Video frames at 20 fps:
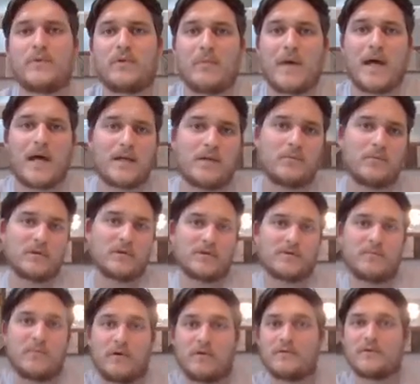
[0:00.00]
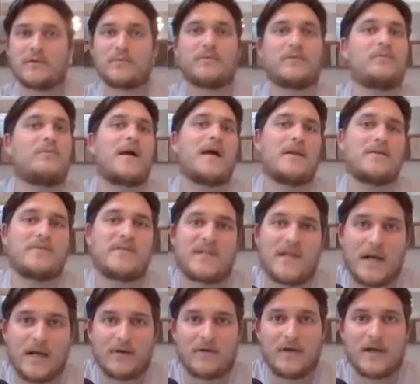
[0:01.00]
monomers, multiple
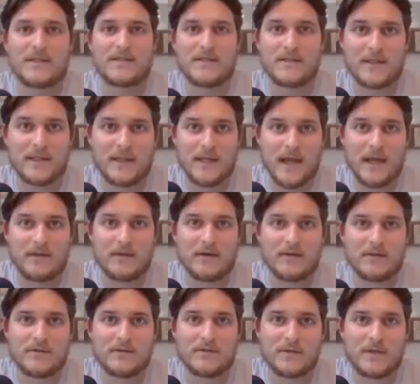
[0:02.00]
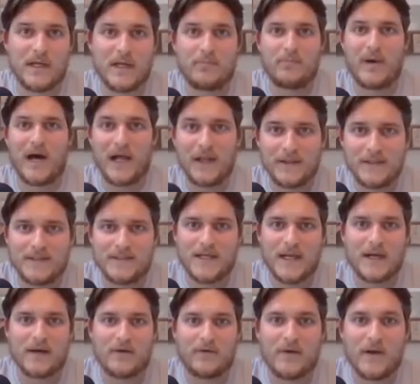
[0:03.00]
monosaccharides together to get
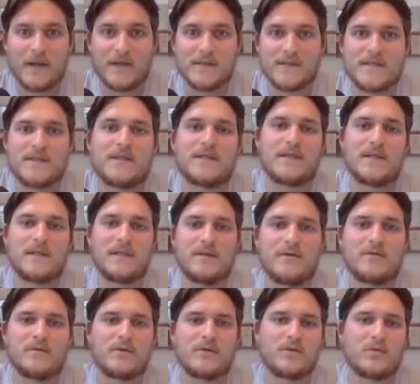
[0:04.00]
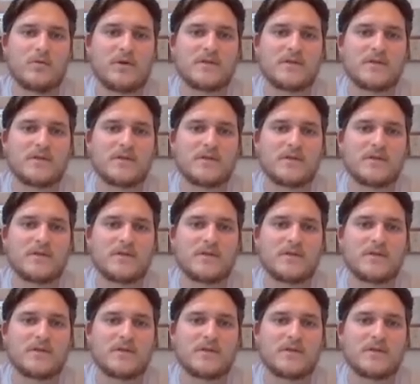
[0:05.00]
polysaccharides. And here you are